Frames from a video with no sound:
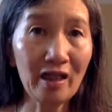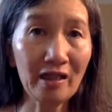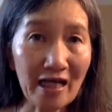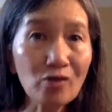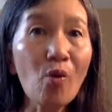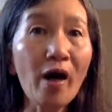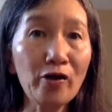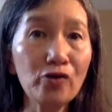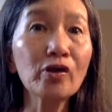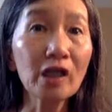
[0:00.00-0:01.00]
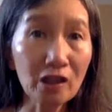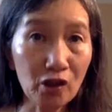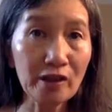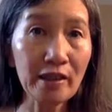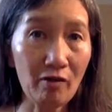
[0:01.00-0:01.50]
and that's why you hurt
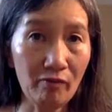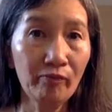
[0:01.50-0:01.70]
yourself.